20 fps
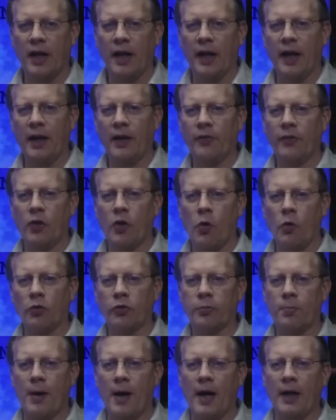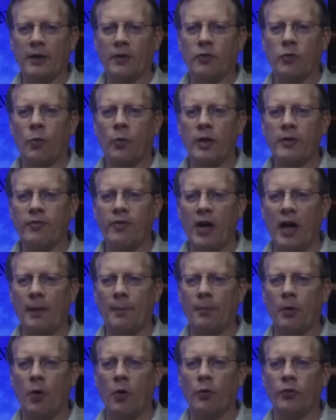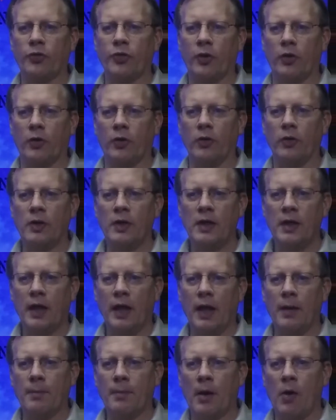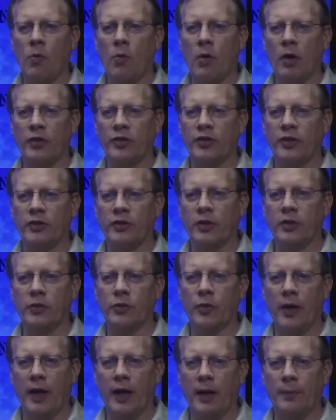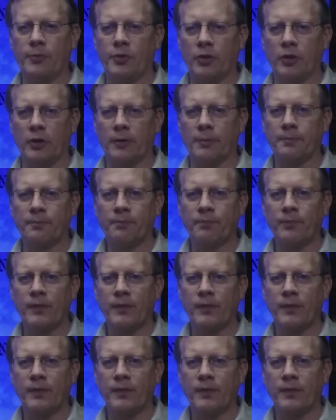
and the cold spot 25 below zero at Mount Washington, New Hampshire.